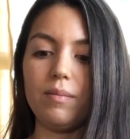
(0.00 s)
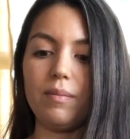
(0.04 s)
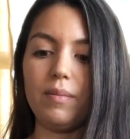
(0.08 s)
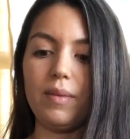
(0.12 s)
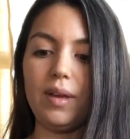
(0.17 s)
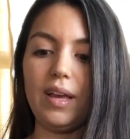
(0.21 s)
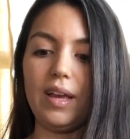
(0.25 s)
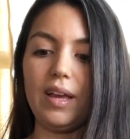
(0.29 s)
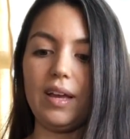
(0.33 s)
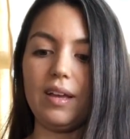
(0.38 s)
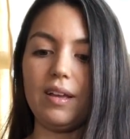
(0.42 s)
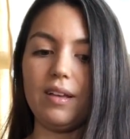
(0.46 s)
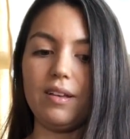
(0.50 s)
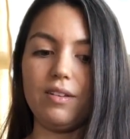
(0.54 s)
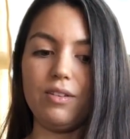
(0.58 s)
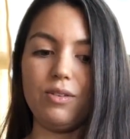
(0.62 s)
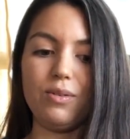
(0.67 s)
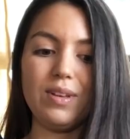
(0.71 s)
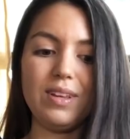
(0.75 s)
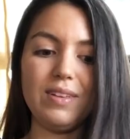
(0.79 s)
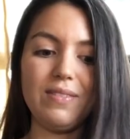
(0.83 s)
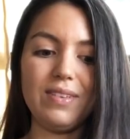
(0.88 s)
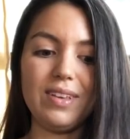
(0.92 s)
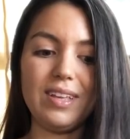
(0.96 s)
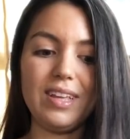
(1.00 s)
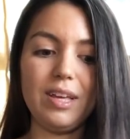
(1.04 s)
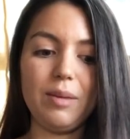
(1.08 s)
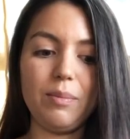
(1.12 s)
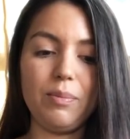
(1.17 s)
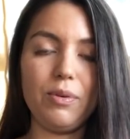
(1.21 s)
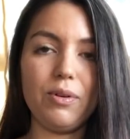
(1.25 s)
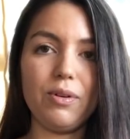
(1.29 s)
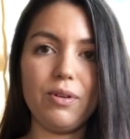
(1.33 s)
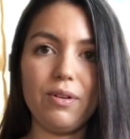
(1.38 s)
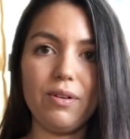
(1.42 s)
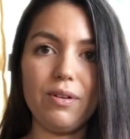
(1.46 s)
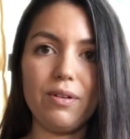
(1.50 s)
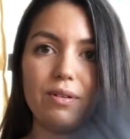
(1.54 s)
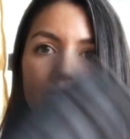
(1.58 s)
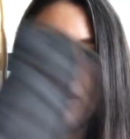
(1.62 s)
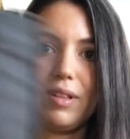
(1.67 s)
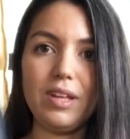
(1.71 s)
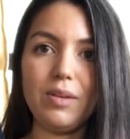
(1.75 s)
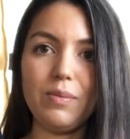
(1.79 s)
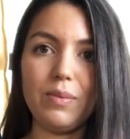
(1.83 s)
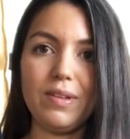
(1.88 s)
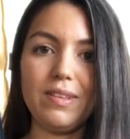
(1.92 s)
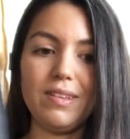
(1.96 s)
And you can even keep your
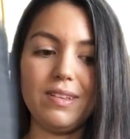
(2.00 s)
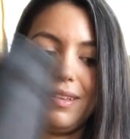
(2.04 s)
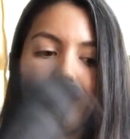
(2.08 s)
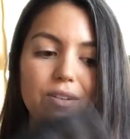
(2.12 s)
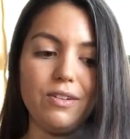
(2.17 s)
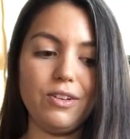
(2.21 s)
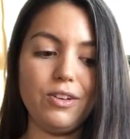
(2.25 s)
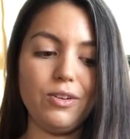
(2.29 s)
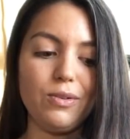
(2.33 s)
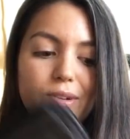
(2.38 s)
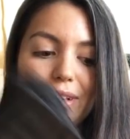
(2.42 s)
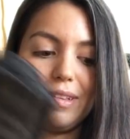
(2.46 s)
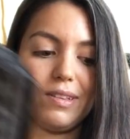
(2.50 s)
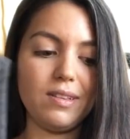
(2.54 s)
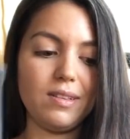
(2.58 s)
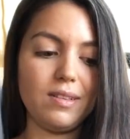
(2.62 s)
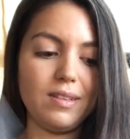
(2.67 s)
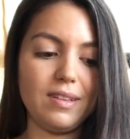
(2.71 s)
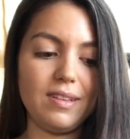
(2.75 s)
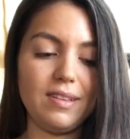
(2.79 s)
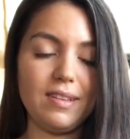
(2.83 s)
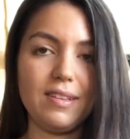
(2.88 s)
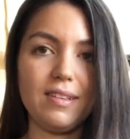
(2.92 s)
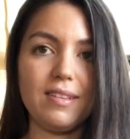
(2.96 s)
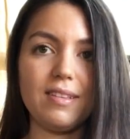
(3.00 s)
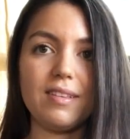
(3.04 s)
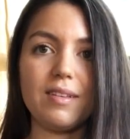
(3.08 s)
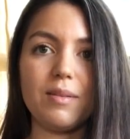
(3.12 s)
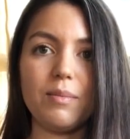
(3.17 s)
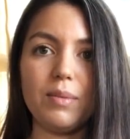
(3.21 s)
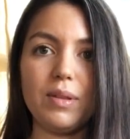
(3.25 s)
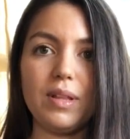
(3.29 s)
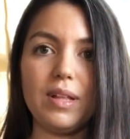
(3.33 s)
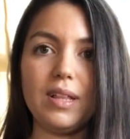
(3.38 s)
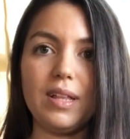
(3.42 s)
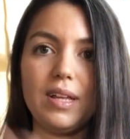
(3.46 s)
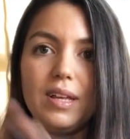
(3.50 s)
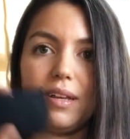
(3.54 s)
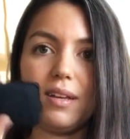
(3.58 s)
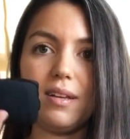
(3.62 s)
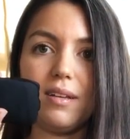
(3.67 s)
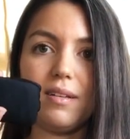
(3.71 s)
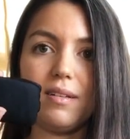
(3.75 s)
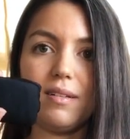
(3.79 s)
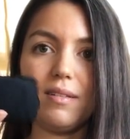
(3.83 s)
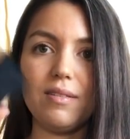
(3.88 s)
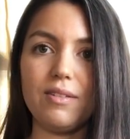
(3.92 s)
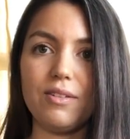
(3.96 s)
clean ones in there too, because this is completely,
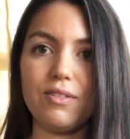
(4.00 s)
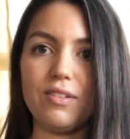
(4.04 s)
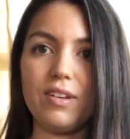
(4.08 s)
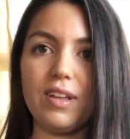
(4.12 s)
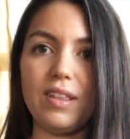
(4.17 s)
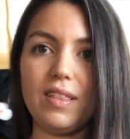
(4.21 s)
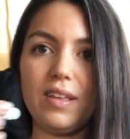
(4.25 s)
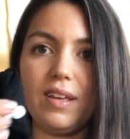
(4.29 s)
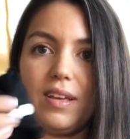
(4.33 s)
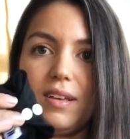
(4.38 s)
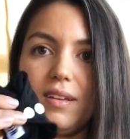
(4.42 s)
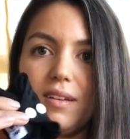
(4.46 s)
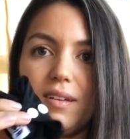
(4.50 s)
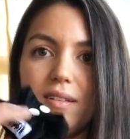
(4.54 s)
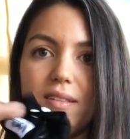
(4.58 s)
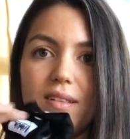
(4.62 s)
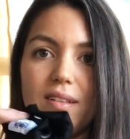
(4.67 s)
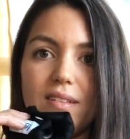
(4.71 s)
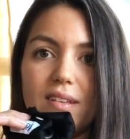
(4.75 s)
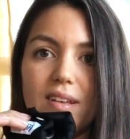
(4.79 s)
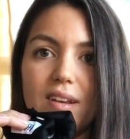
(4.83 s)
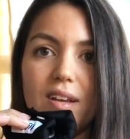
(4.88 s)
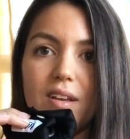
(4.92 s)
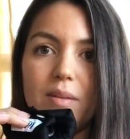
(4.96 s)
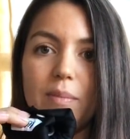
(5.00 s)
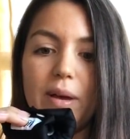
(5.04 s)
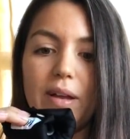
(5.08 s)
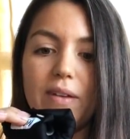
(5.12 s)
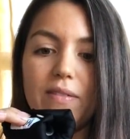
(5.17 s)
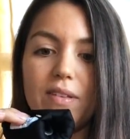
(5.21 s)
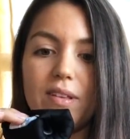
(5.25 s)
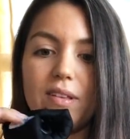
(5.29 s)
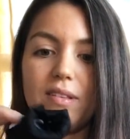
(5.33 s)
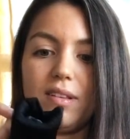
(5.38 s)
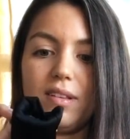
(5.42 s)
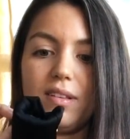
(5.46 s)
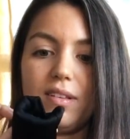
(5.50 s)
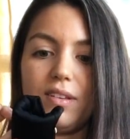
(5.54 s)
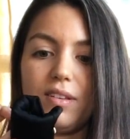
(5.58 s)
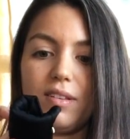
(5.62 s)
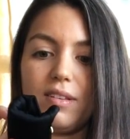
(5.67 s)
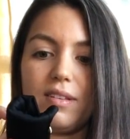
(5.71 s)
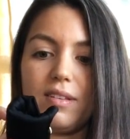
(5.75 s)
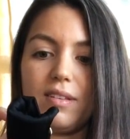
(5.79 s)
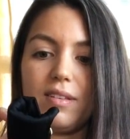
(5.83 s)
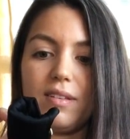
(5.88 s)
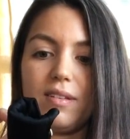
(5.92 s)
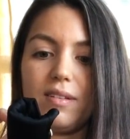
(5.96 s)
there's nothing that's going to come out of this. It's
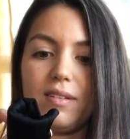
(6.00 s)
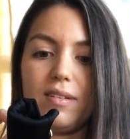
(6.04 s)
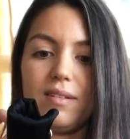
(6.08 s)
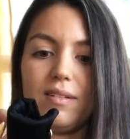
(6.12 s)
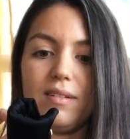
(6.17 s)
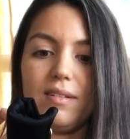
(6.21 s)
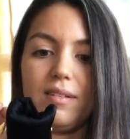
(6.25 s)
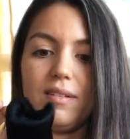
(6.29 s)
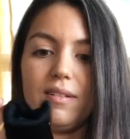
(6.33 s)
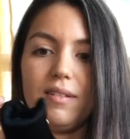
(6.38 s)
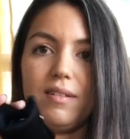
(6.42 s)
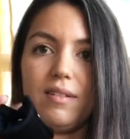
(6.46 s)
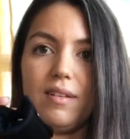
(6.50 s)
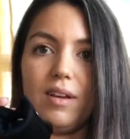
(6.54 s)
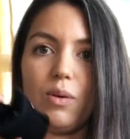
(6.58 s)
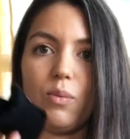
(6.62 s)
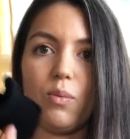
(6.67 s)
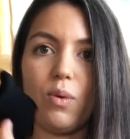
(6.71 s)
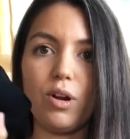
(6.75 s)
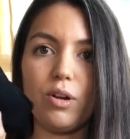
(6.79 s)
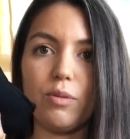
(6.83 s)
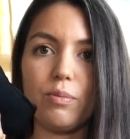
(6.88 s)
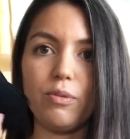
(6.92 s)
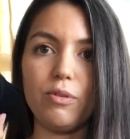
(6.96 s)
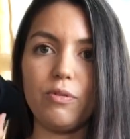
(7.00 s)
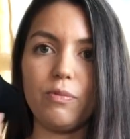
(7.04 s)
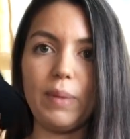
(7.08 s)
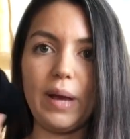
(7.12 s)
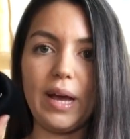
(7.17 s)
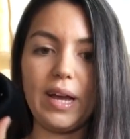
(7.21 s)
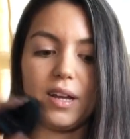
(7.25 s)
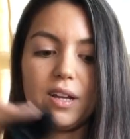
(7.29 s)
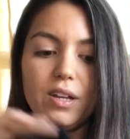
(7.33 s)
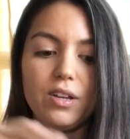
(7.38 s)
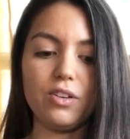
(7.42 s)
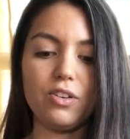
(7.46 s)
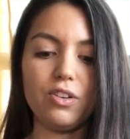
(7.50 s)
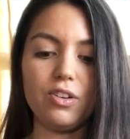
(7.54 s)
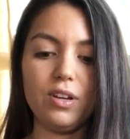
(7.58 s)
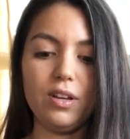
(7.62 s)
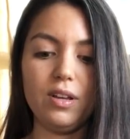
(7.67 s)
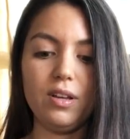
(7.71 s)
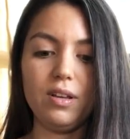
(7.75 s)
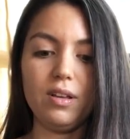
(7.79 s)
just a waterproof package.